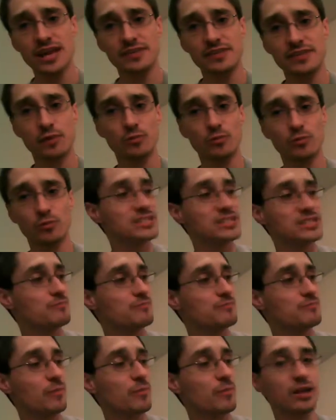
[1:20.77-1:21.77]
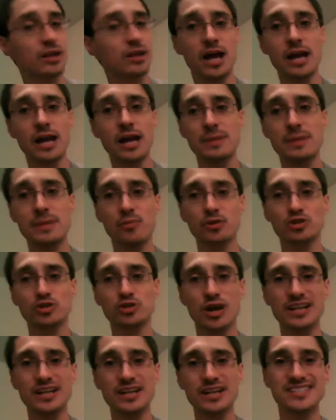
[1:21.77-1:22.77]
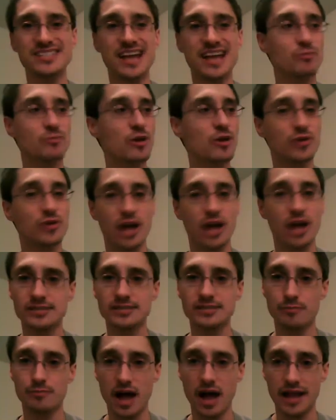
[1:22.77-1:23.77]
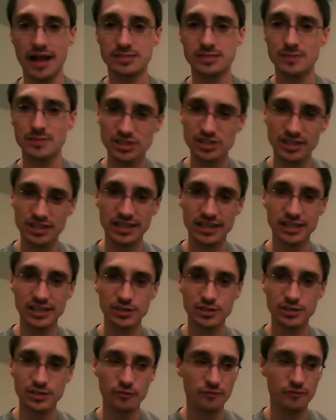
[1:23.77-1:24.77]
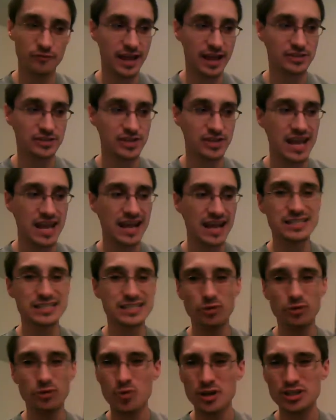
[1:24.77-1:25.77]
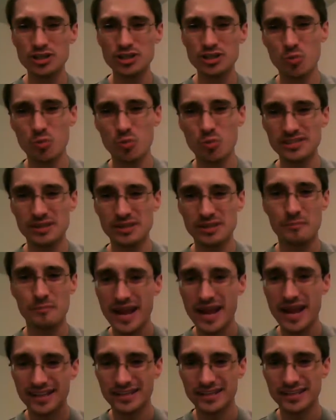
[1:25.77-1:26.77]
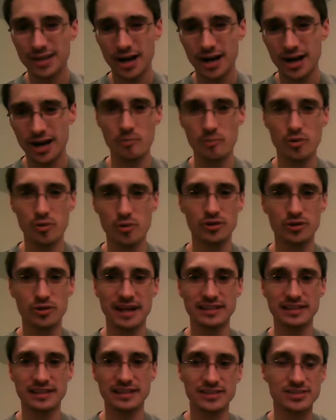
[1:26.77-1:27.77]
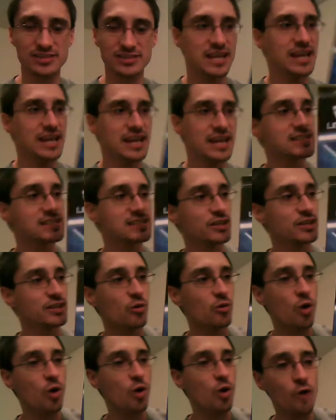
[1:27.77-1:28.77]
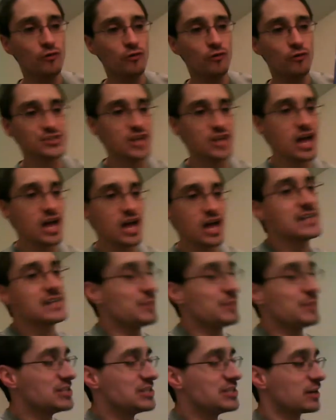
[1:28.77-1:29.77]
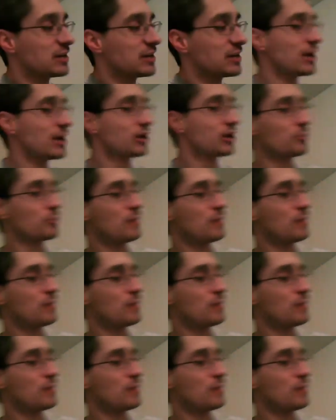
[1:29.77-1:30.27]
that in recent memory a lot of people were trying to decide whether or not to buy, especially EU fans, because they weren't quite sure what to make of a book like this. It's a little oversized. I mean, you take a regular